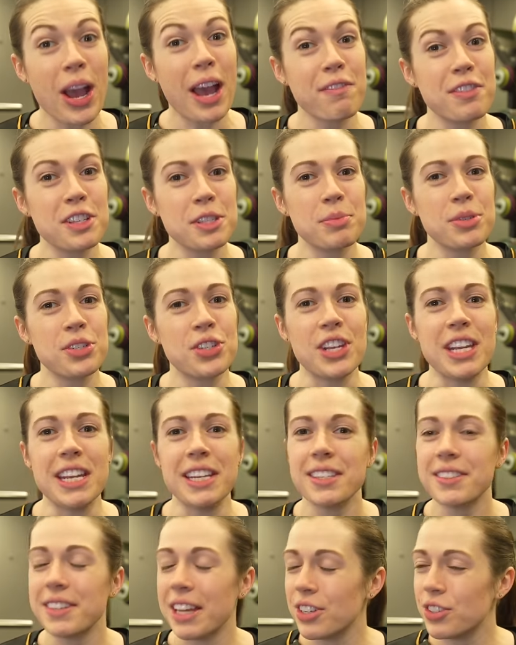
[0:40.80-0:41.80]
have this
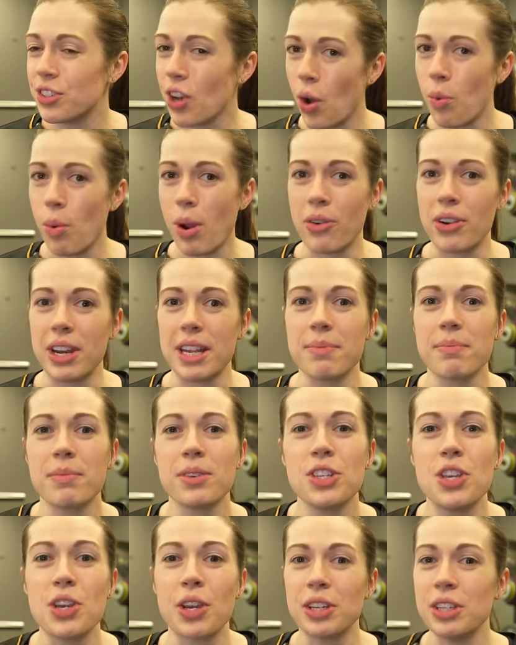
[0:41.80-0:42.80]
machine, then don't worry.
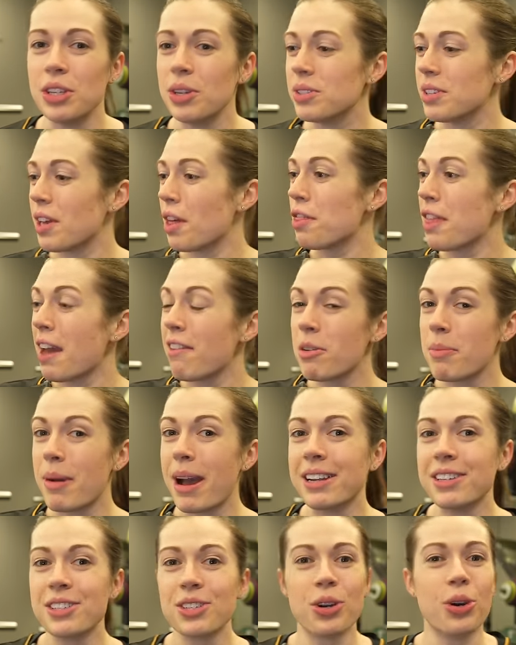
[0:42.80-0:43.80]
You can use a
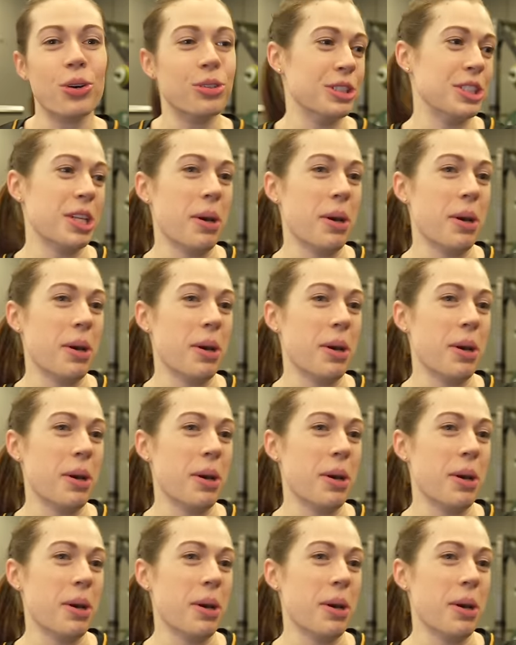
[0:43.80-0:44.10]
TheraBand or a